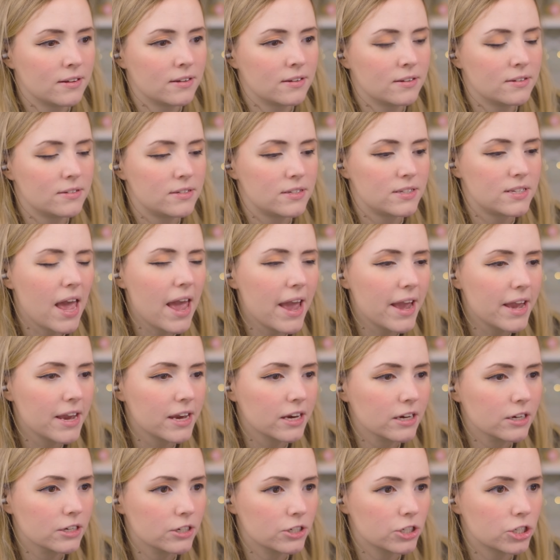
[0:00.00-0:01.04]

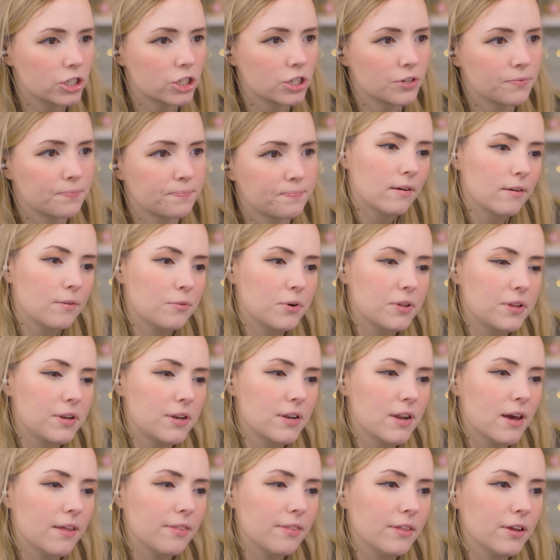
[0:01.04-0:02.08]
Sage. With
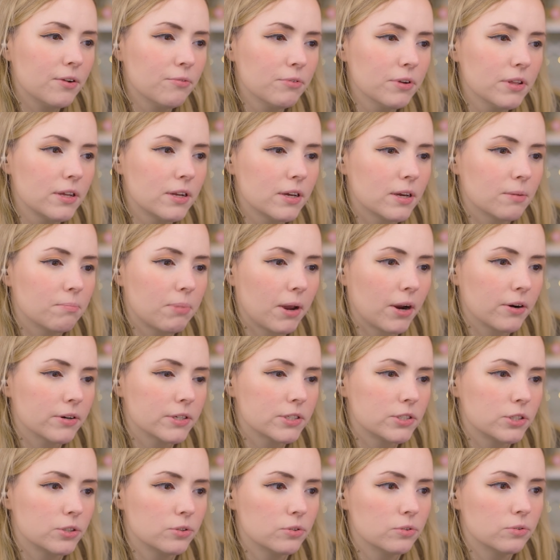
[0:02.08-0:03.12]
nothing really to compare
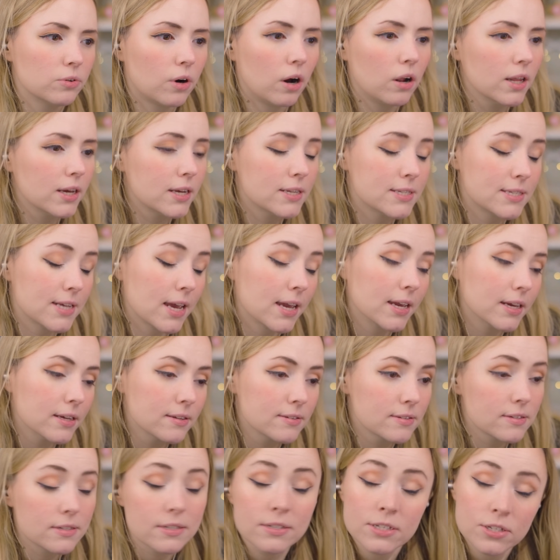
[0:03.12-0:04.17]
it to, all I can say
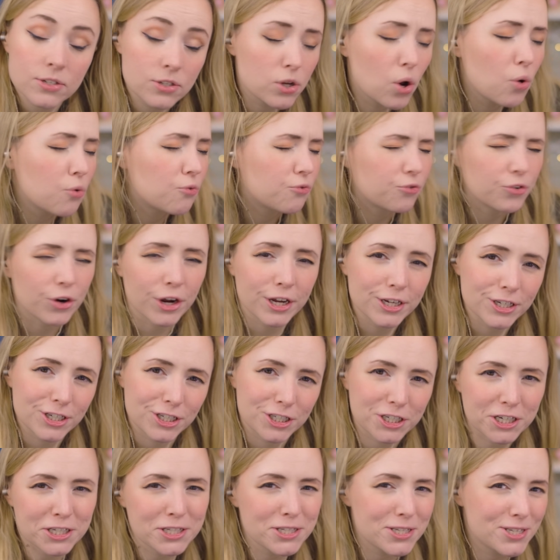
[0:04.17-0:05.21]
is it's so
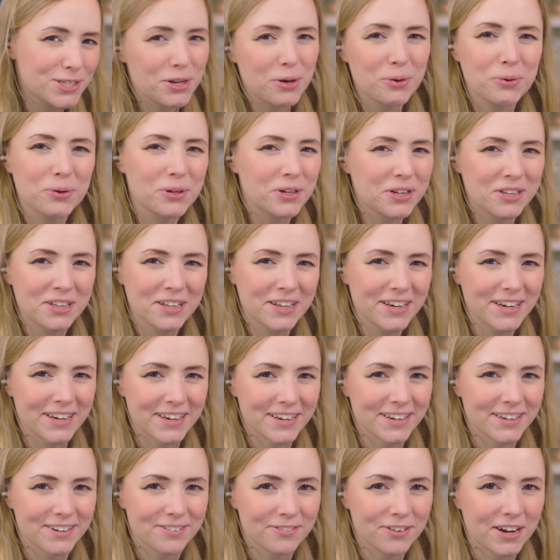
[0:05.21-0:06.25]
fresh and so
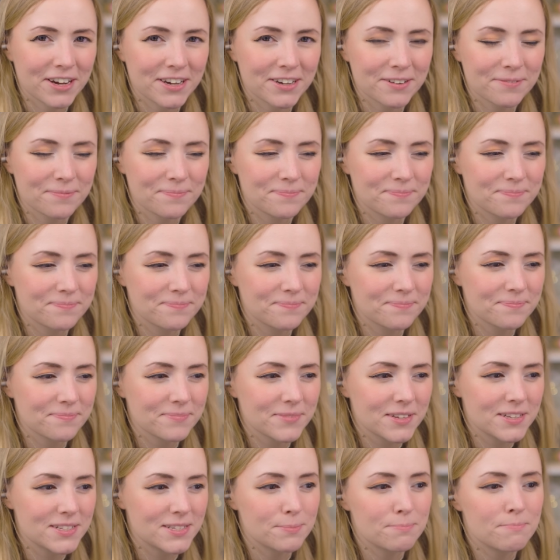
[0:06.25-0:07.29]
clean, right?
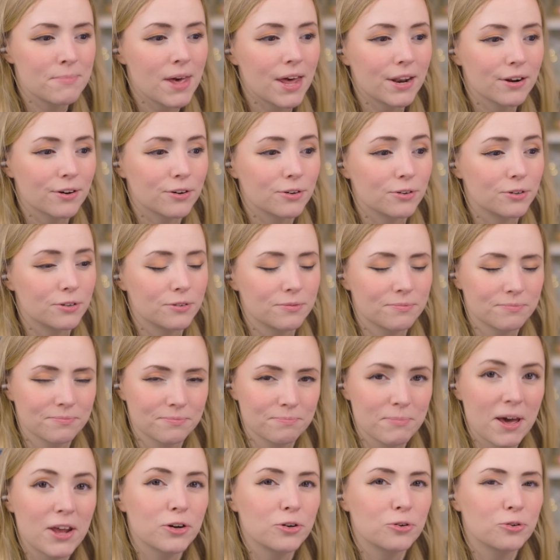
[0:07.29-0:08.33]
It's medical
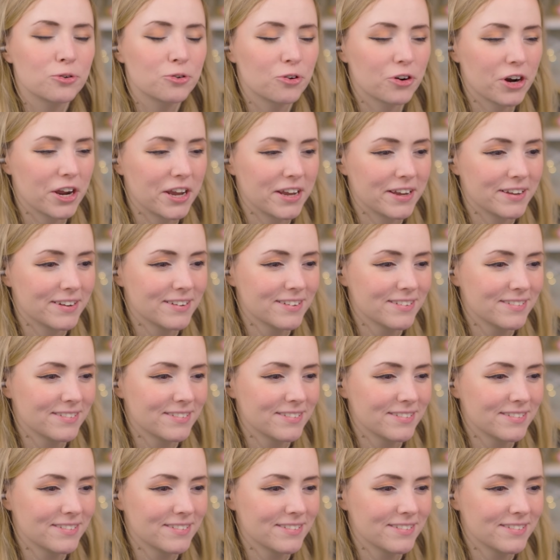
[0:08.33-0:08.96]
grade.